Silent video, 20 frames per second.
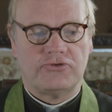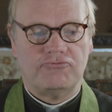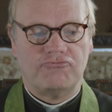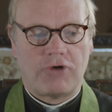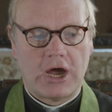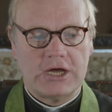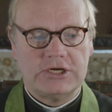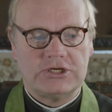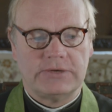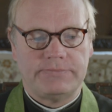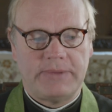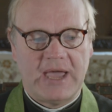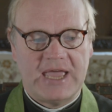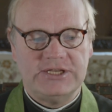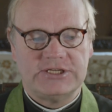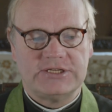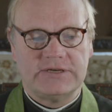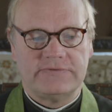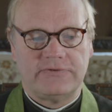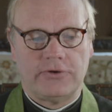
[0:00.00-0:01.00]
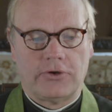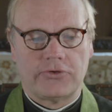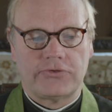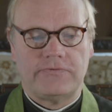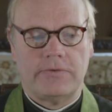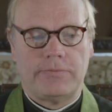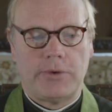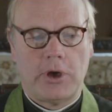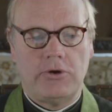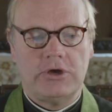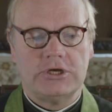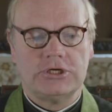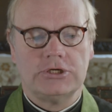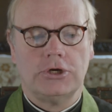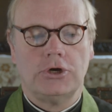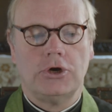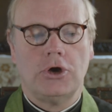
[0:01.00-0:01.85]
and writer, painter, philosopher, poet